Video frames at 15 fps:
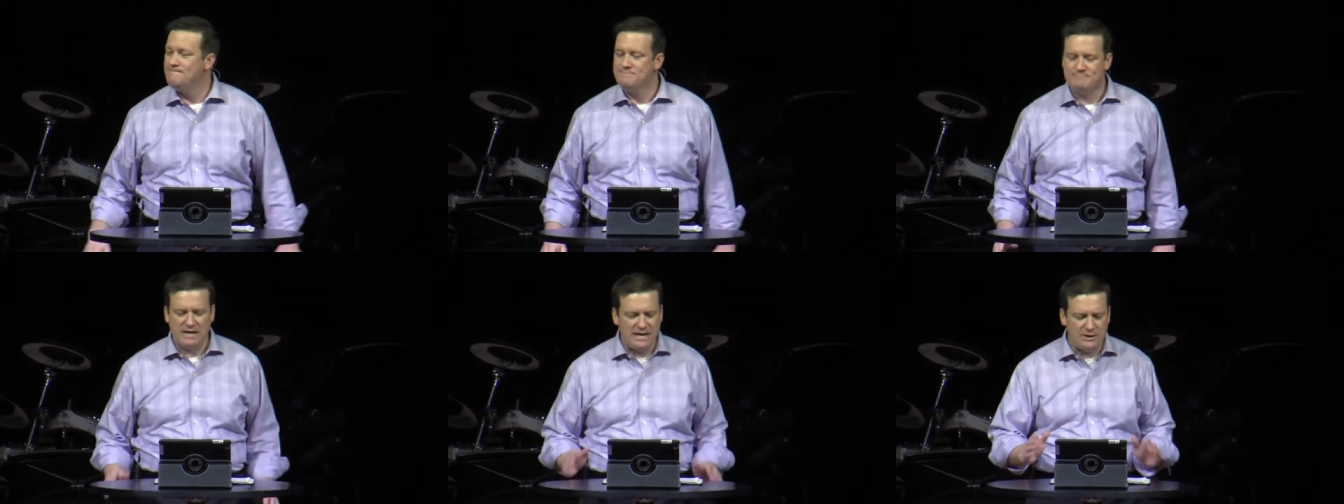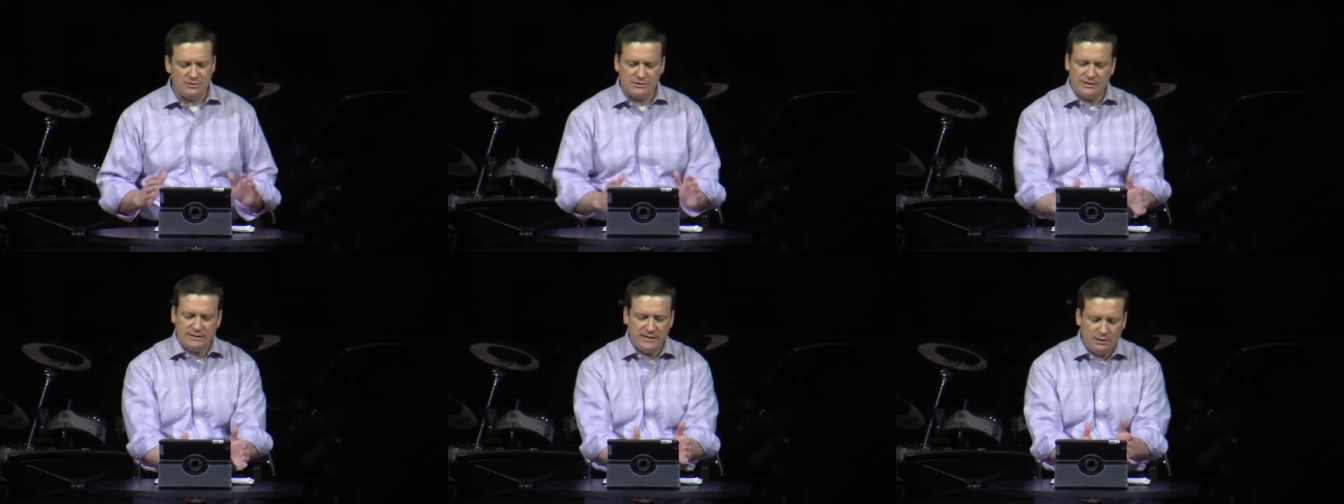But
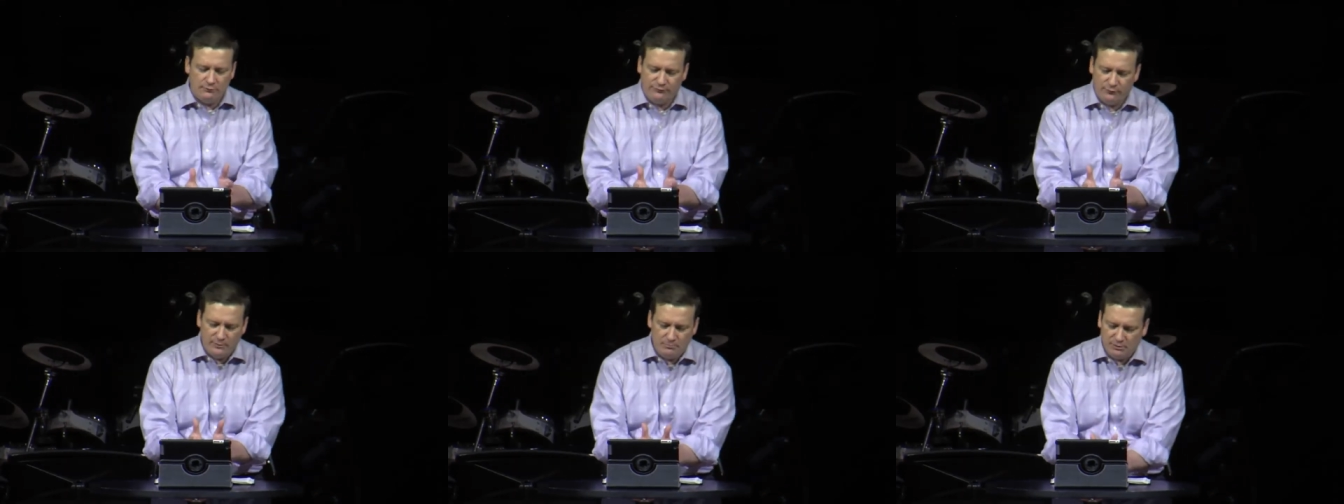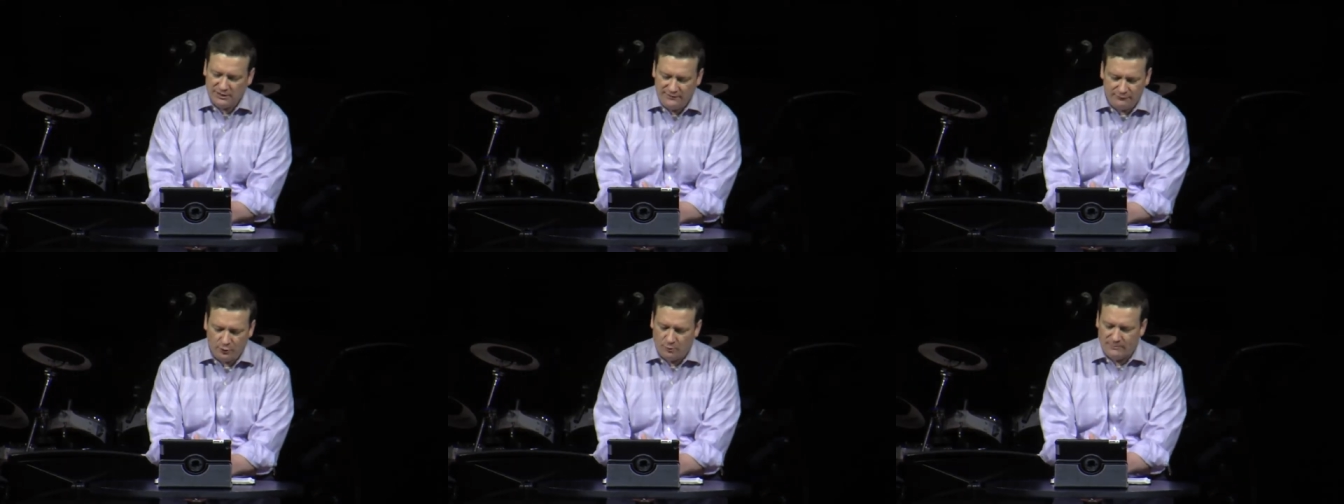here's the deal if we
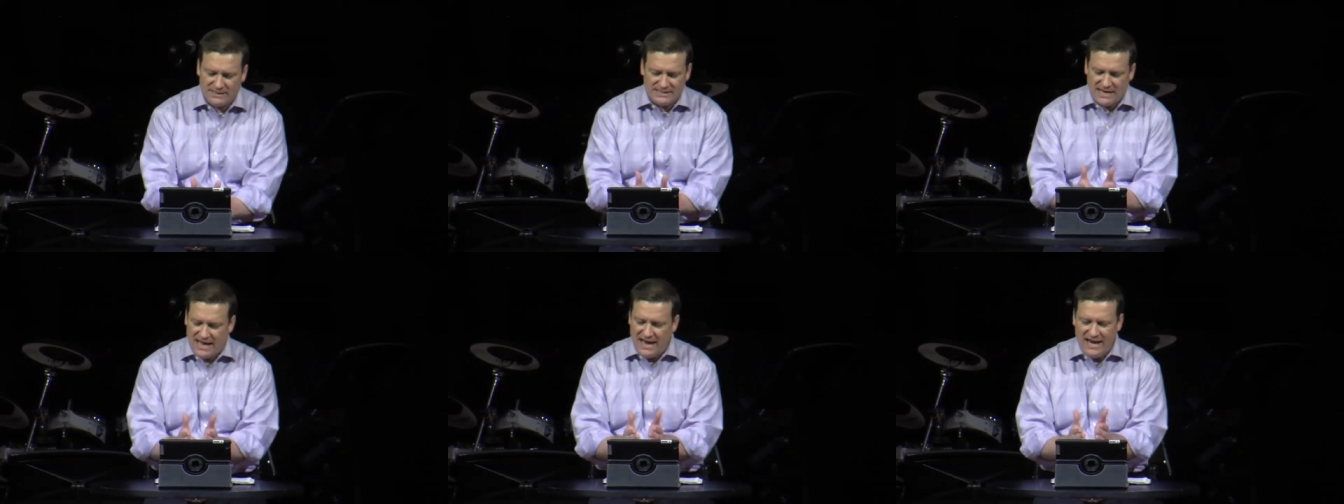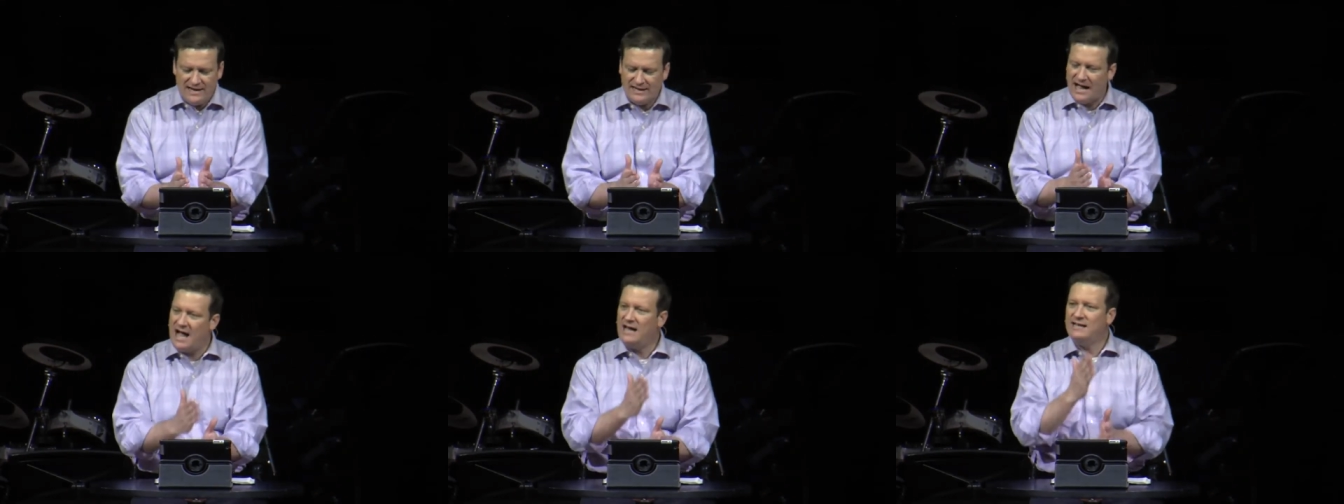believe Romans
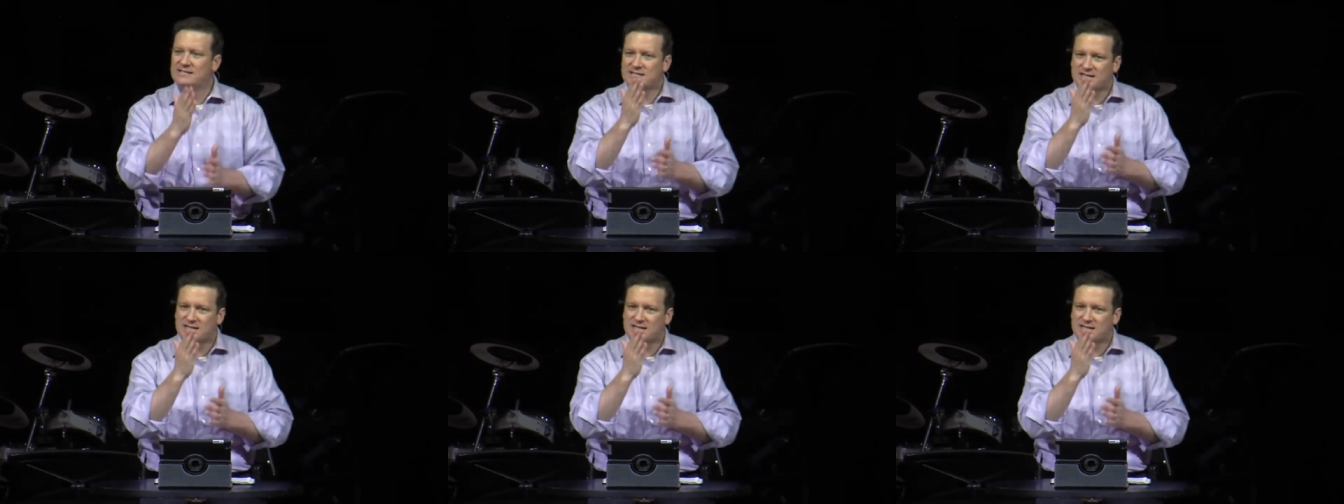8, God is